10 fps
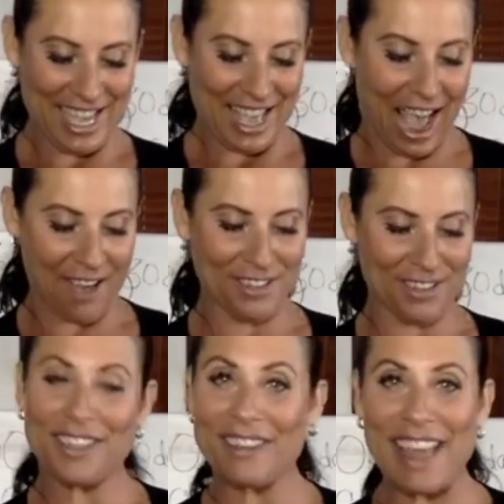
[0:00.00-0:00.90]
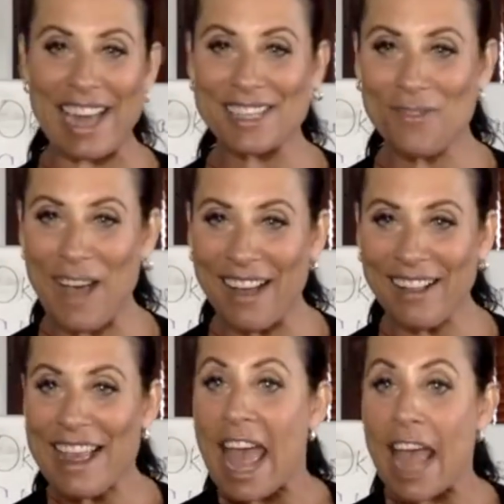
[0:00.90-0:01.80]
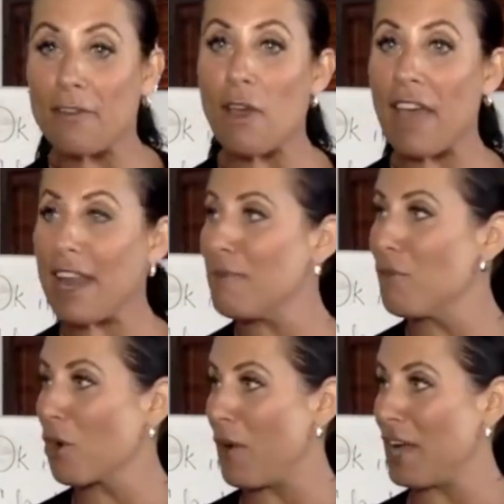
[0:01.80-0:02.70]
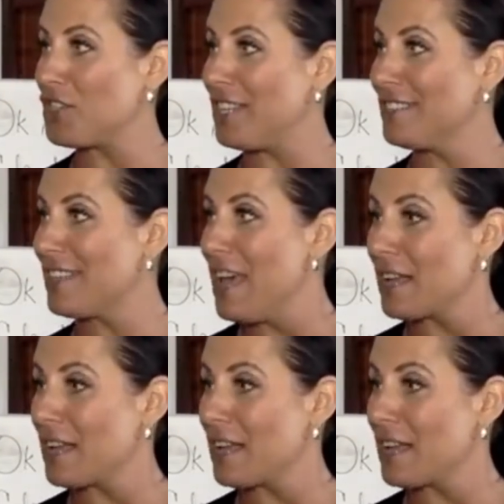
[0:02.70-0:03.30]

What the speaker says: I will do that as well. And if you have any more questions,